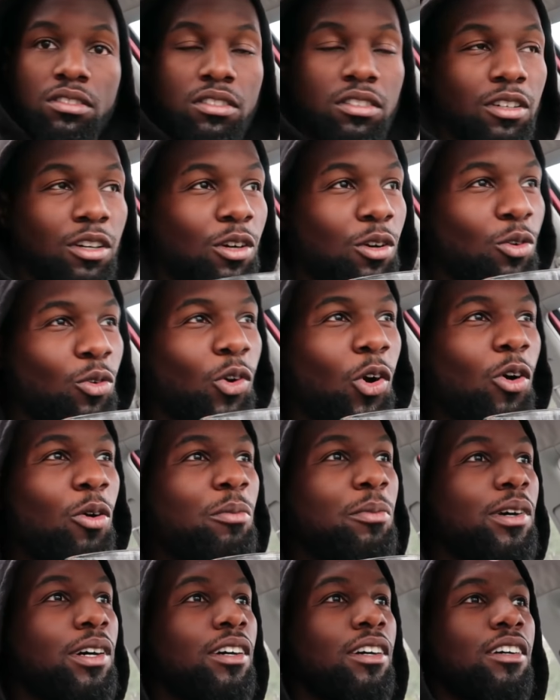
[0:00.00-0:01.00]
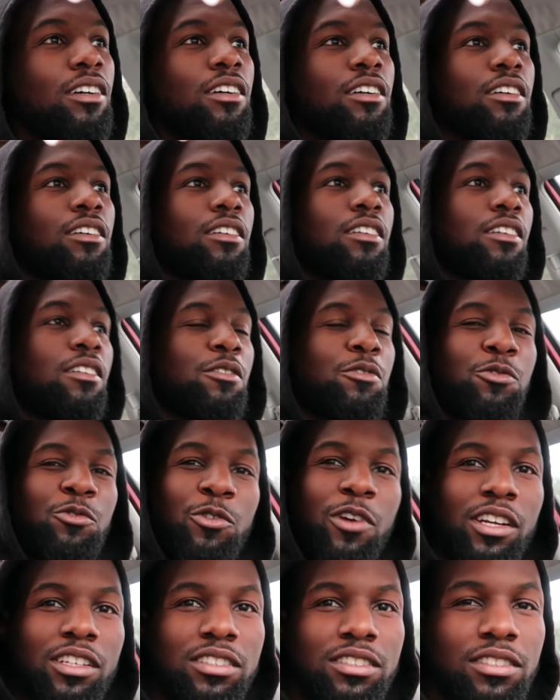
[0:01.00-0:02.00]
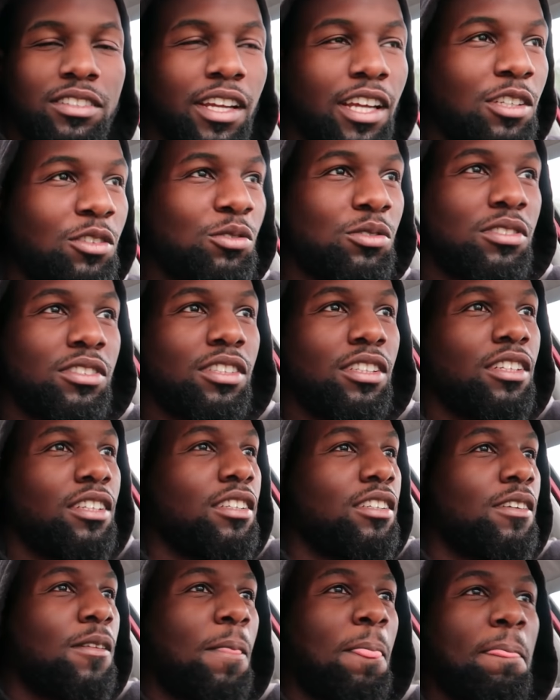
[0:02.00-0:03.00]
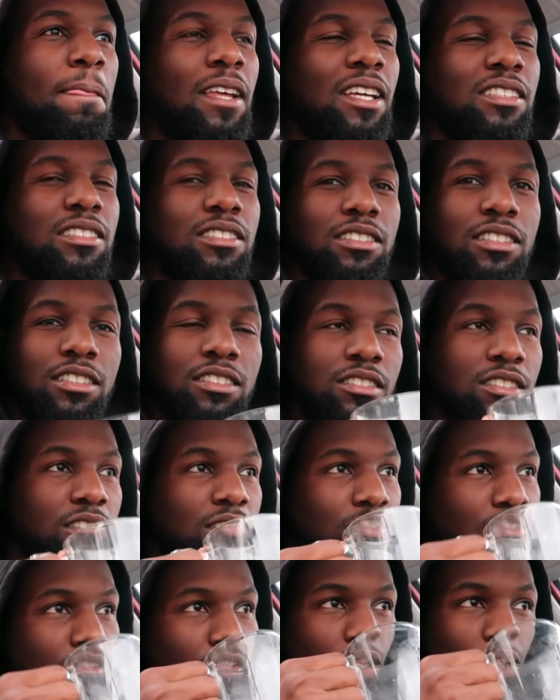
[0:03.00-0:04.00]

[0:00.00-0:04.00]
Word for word: The aroma of fresh nettle tea and ginger.